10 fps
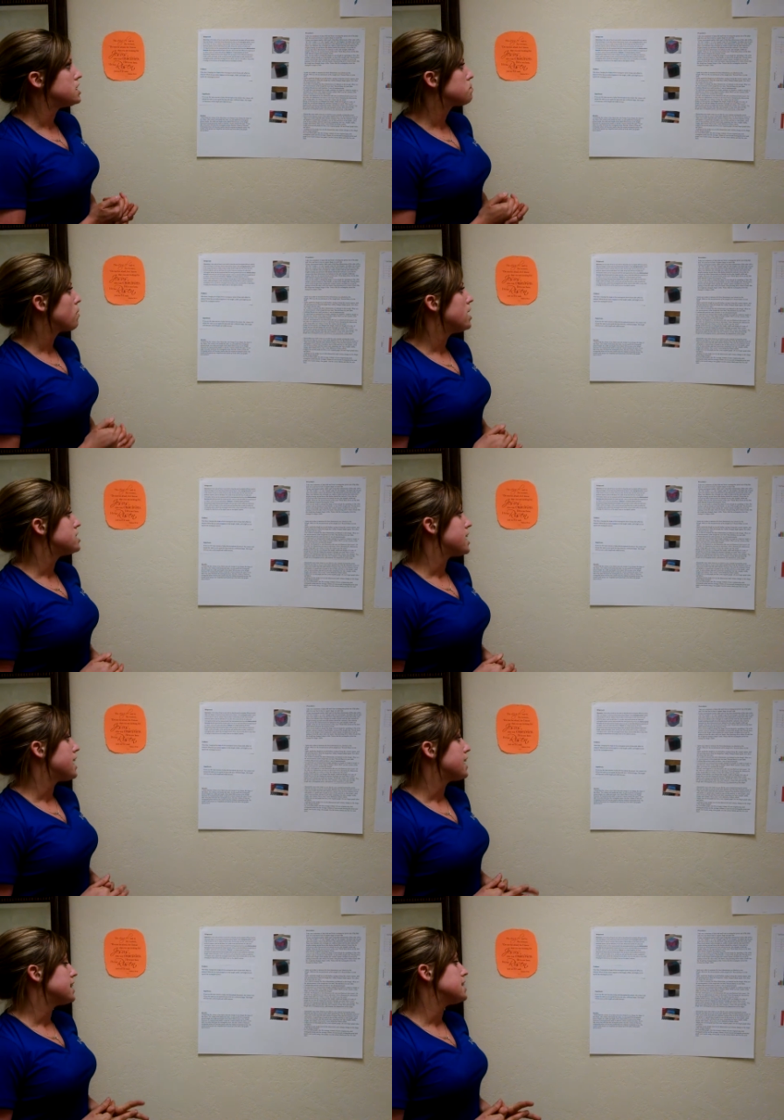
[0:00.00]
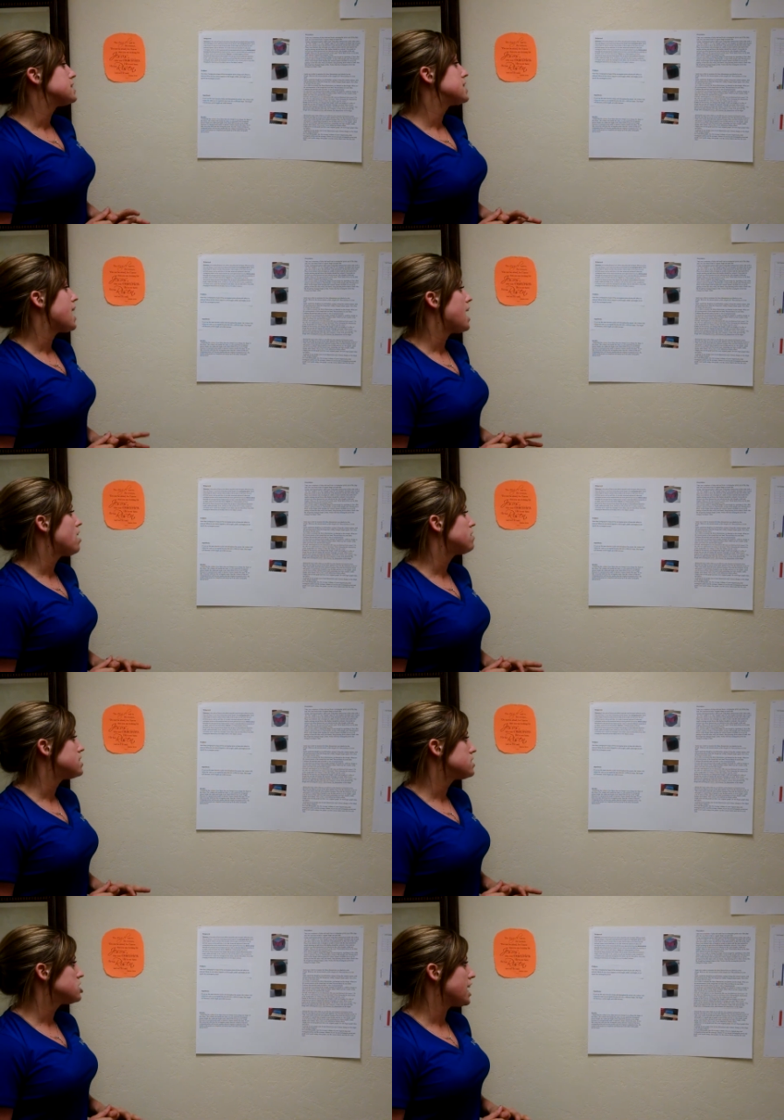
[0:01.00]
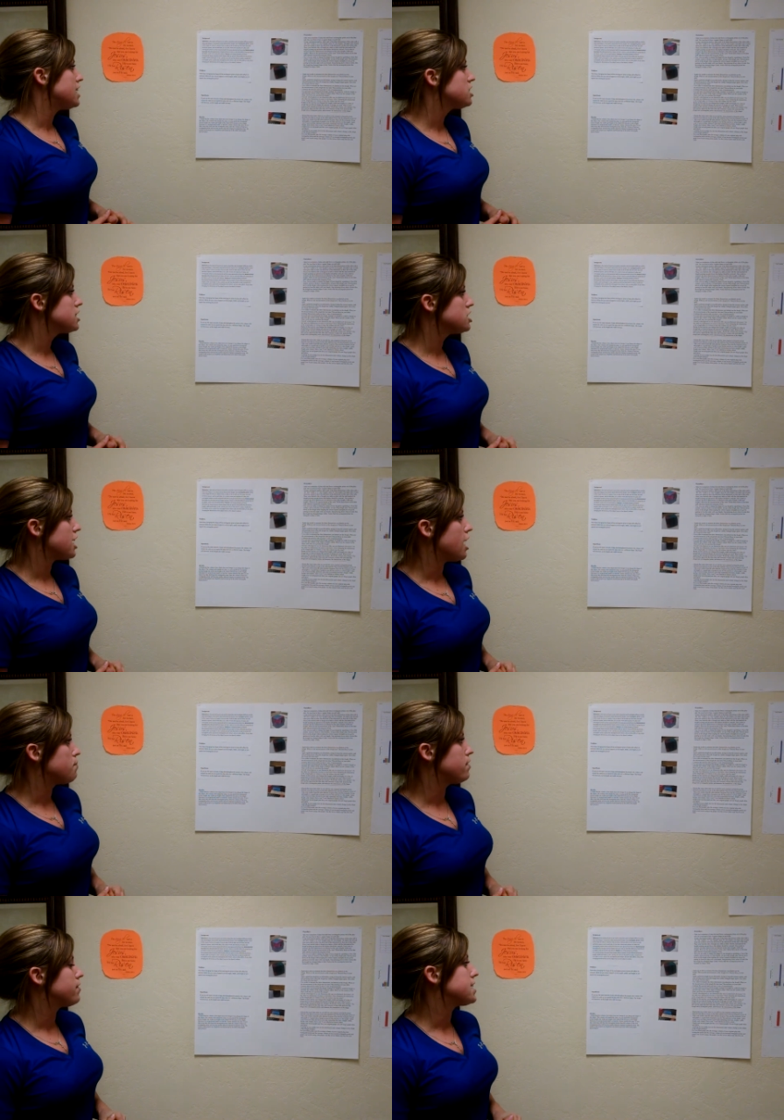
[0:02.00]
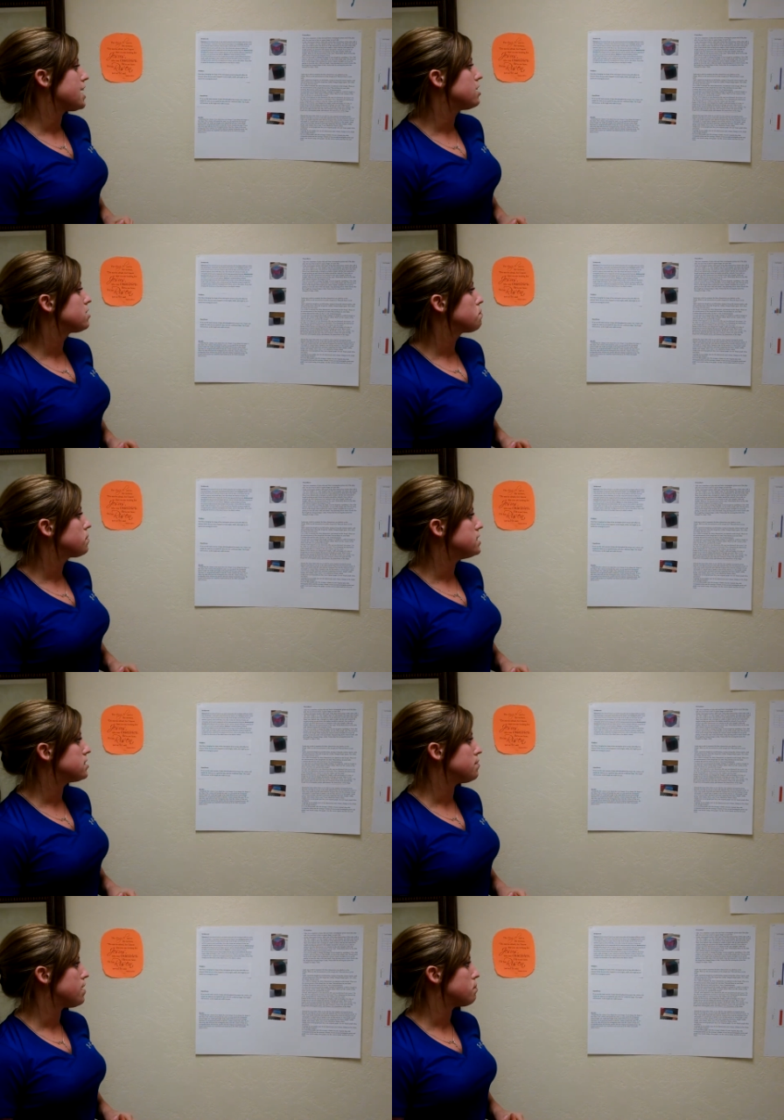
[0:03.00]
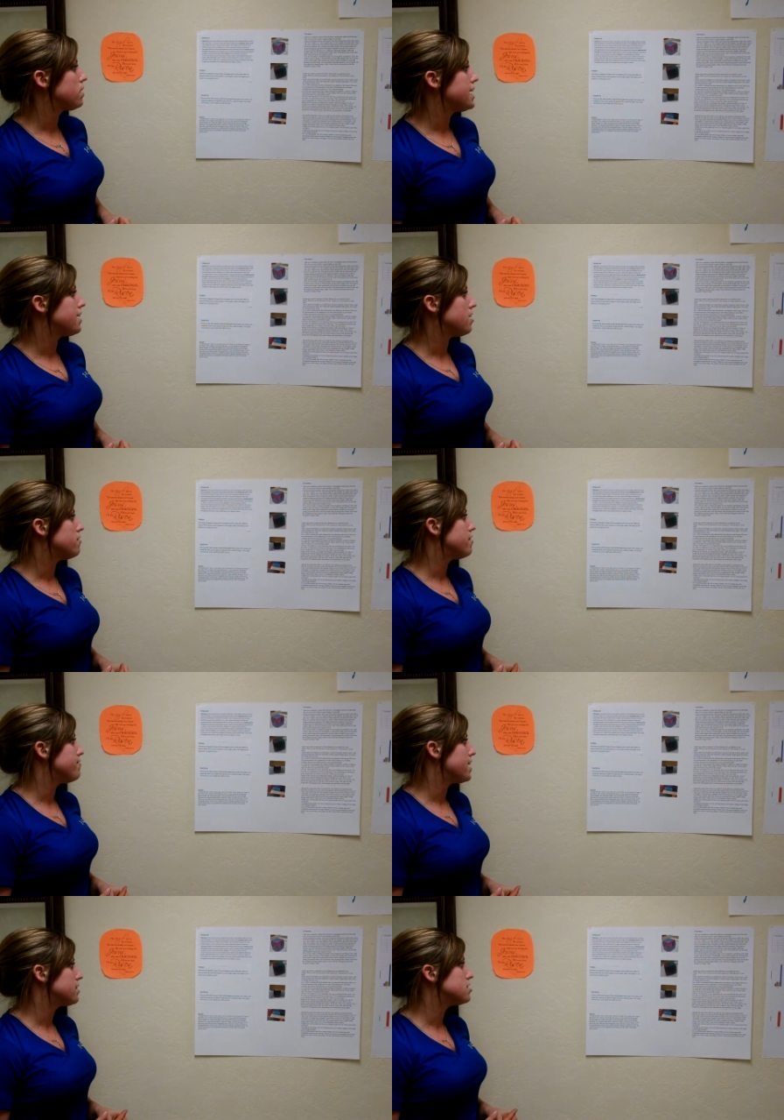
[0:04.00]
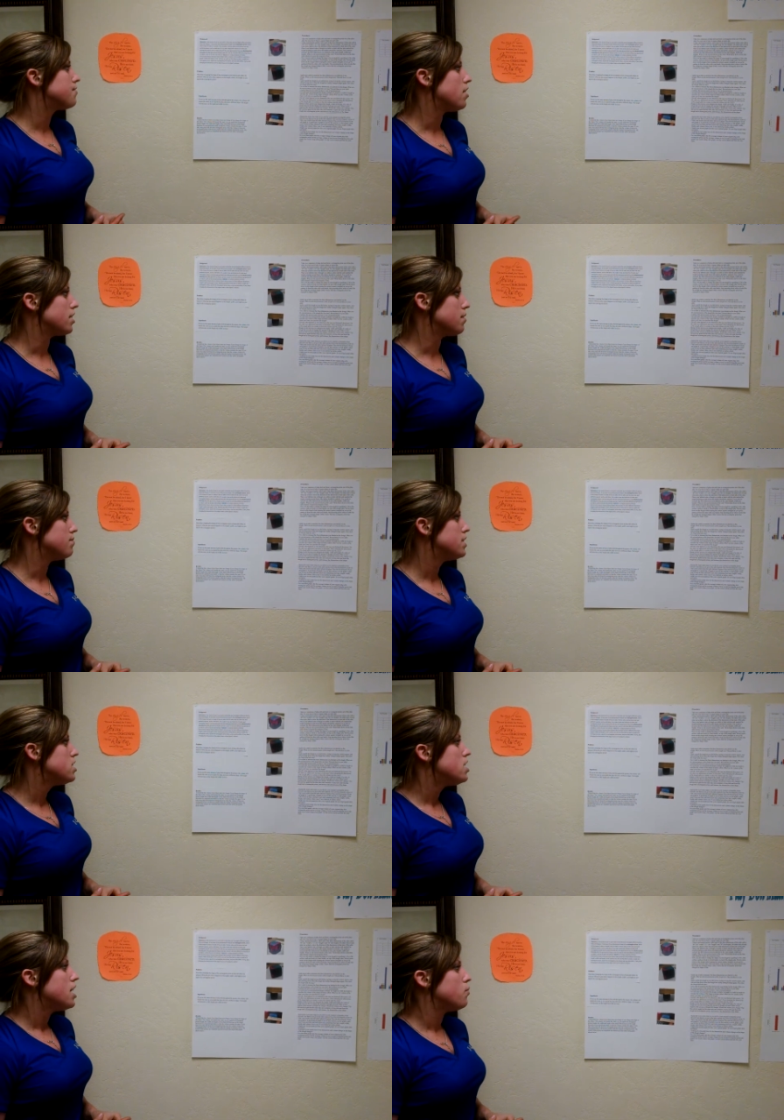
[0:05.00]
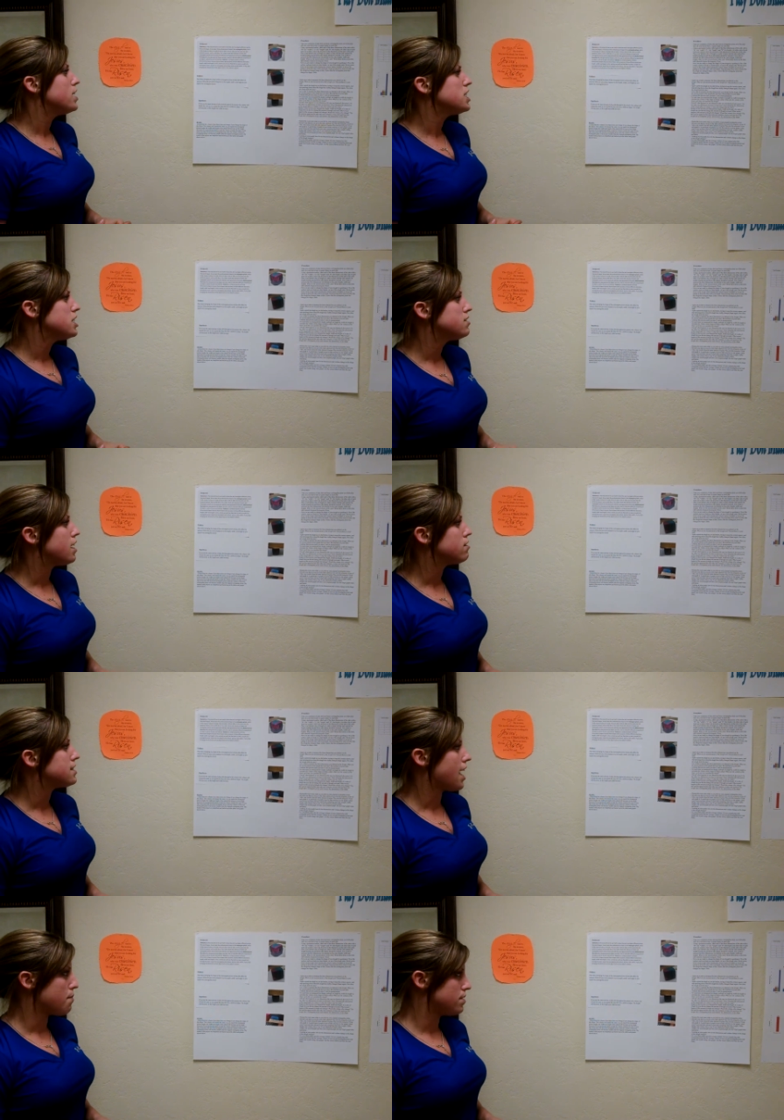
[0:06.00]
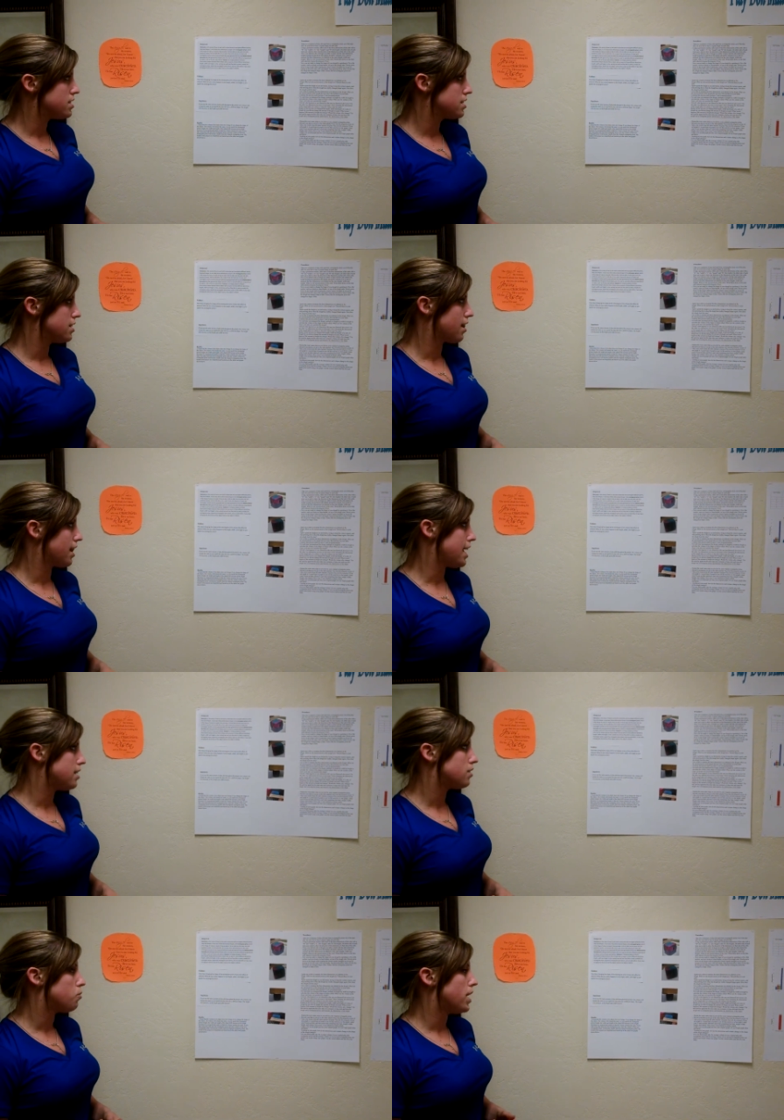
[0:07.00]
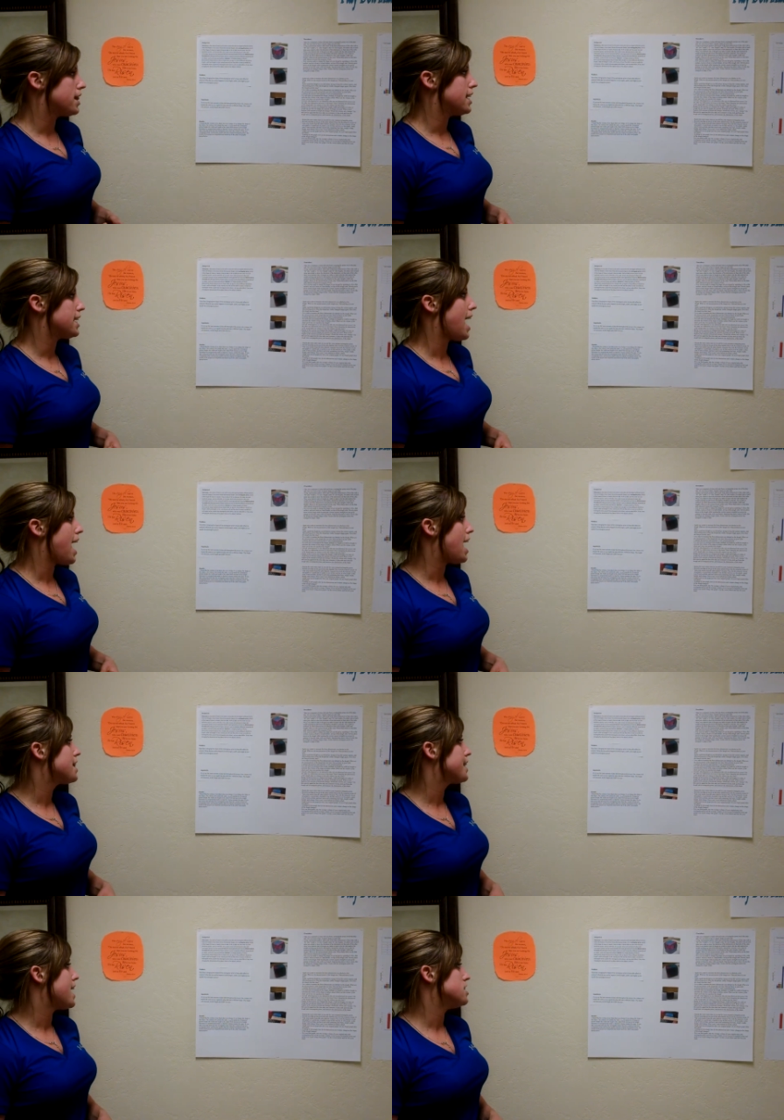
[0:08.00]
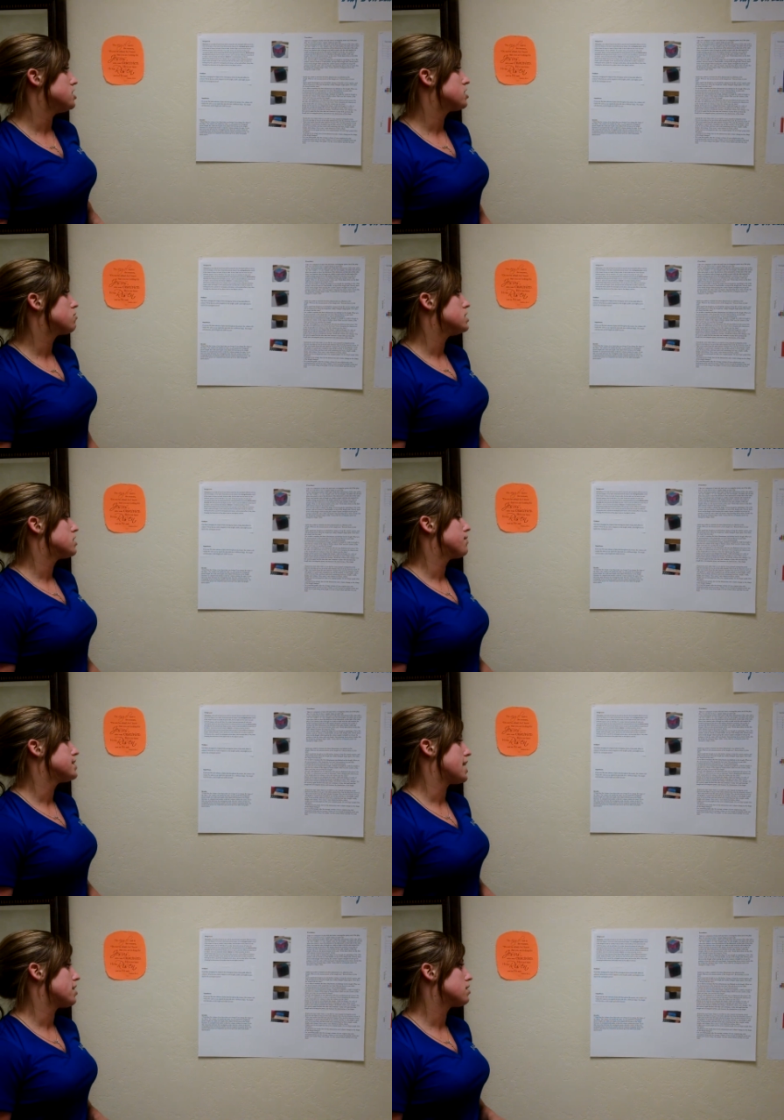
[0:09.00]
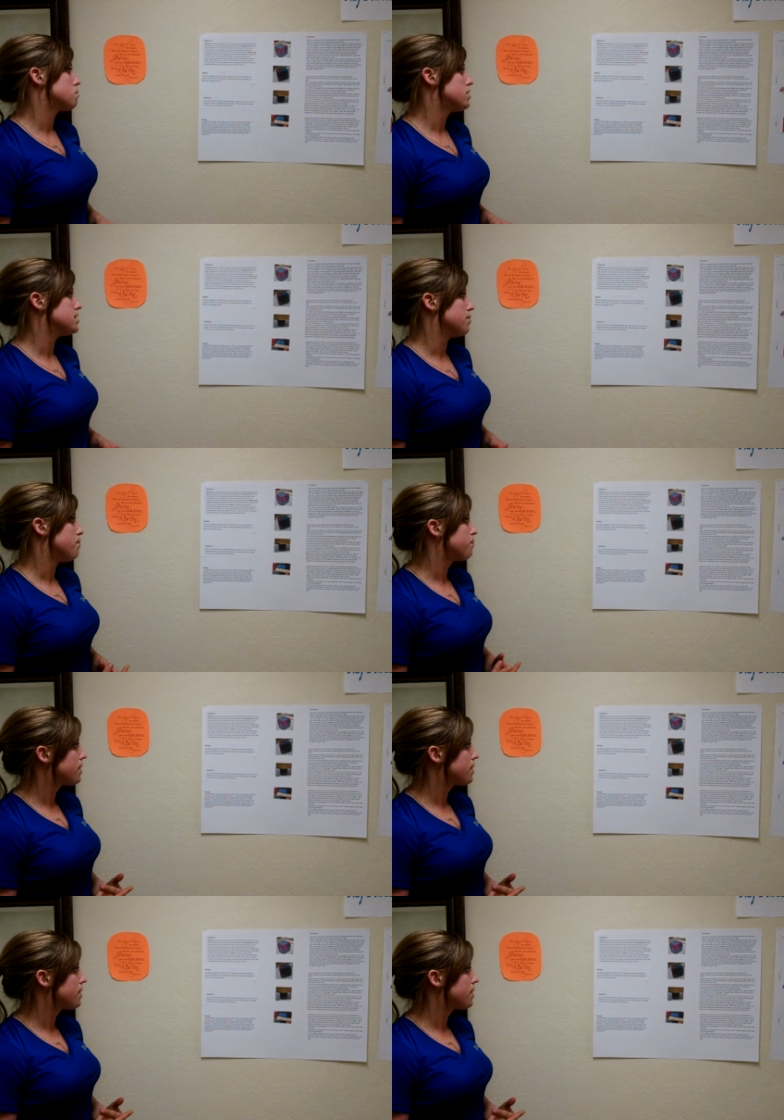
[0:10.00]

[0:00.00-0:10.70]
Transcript: this project, it's how does changing the shape of a rectangular prism of Play-doh affect its volume? And what do you notice happens to the length, width, and height as you squish the rectangular prism?